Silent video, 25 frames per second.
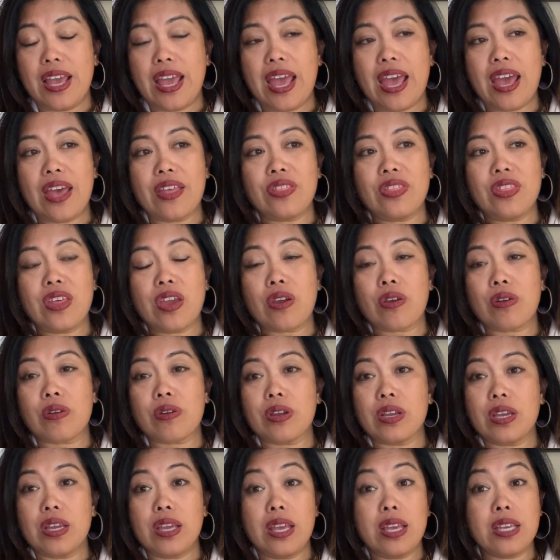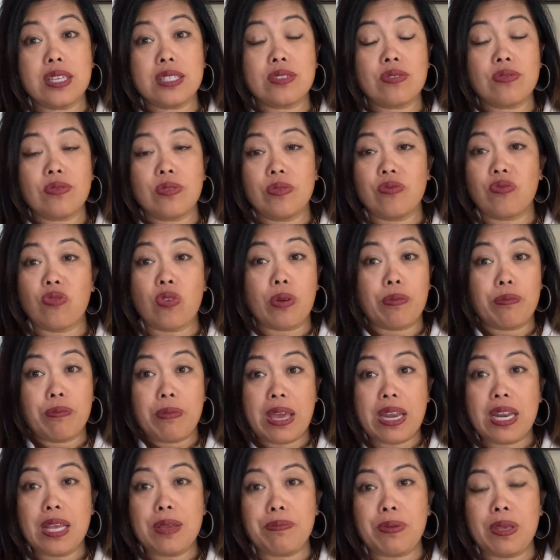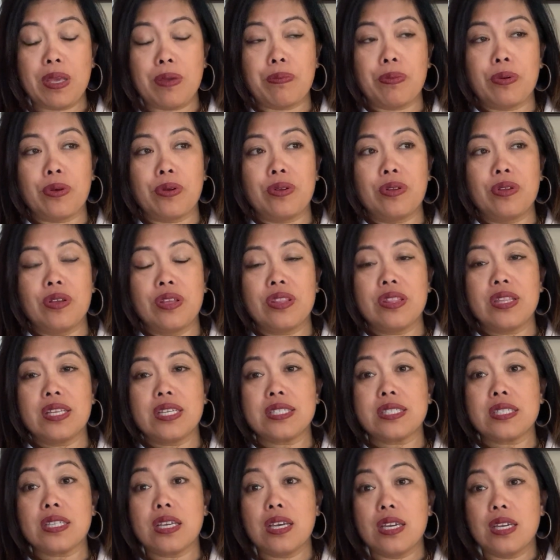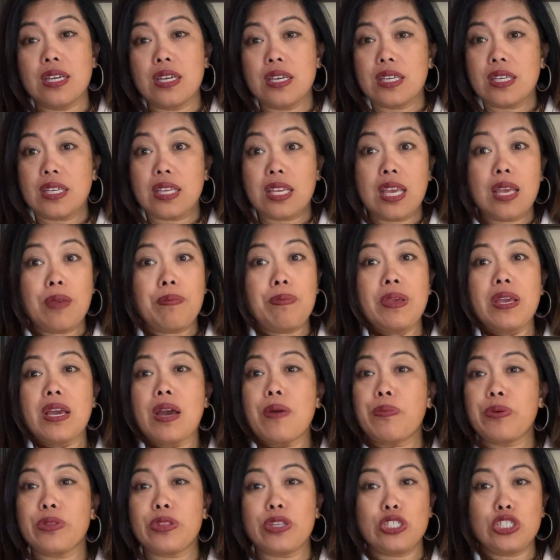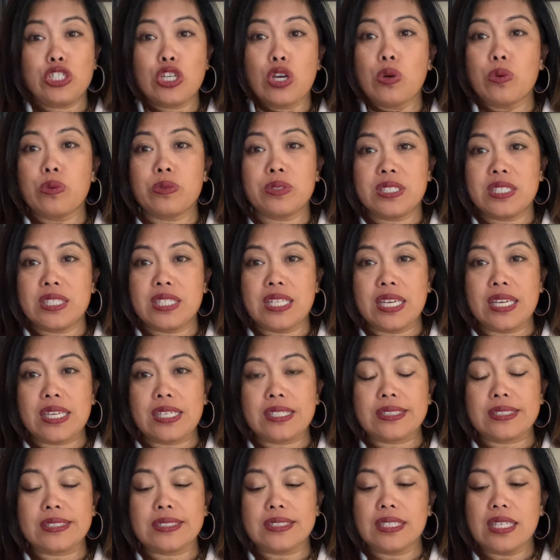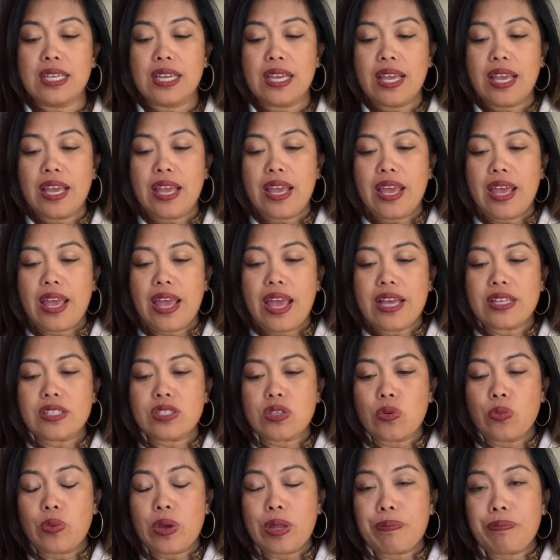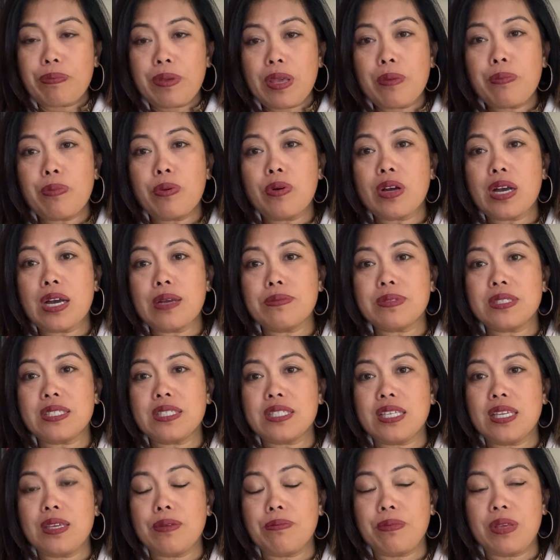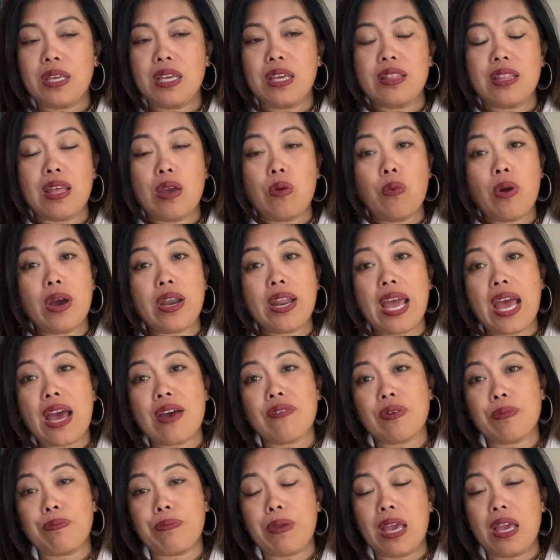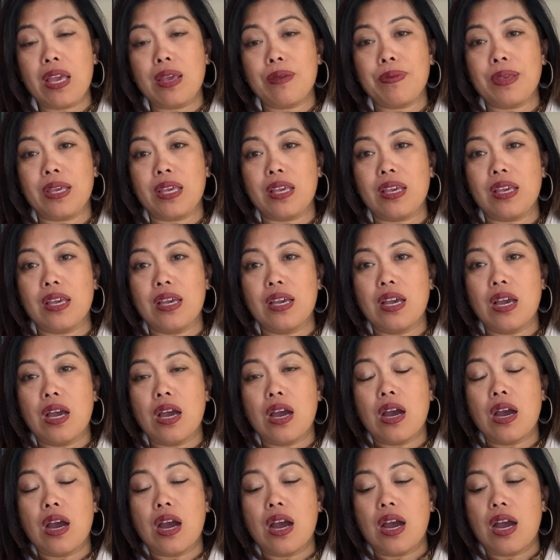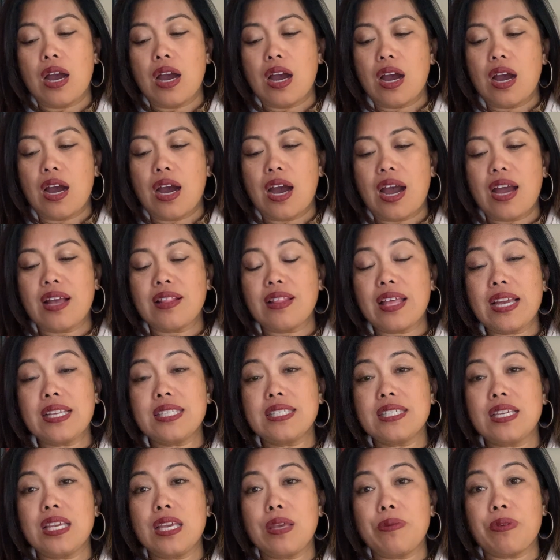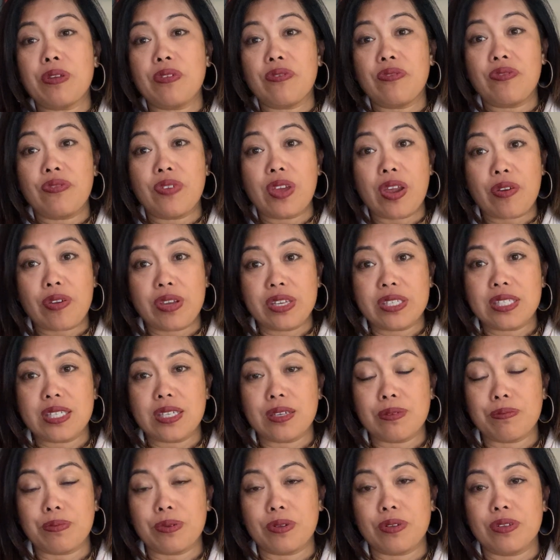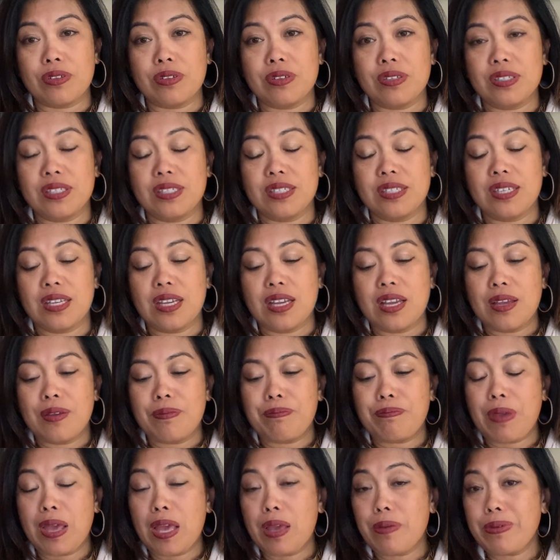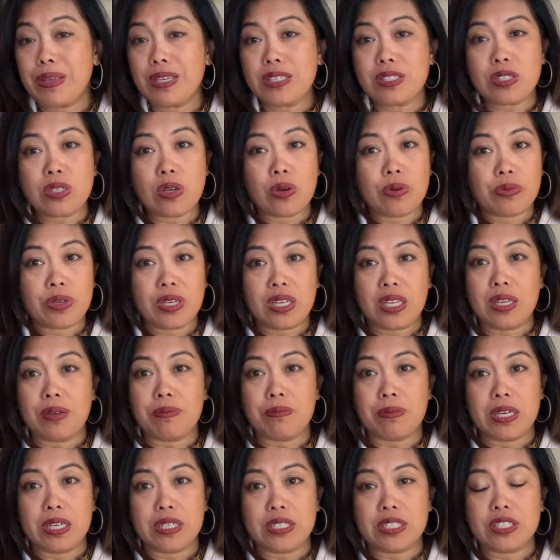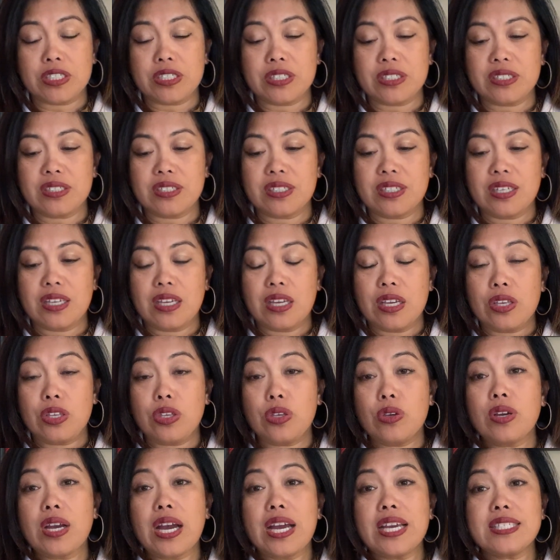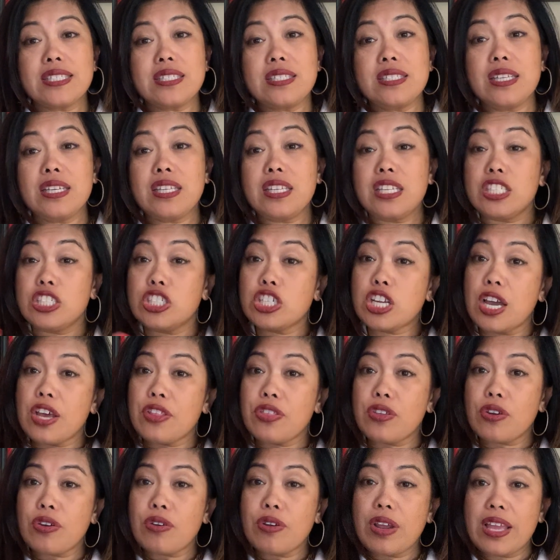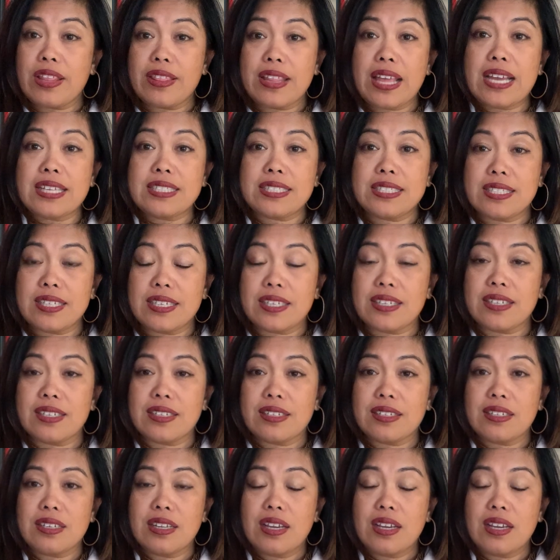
And there is, for many people, this keeping up with the Jones things. And so when people come to see me and they want to have a baby, I like to keep it very simple. Babies don't need much. You guys need each other, and that's it.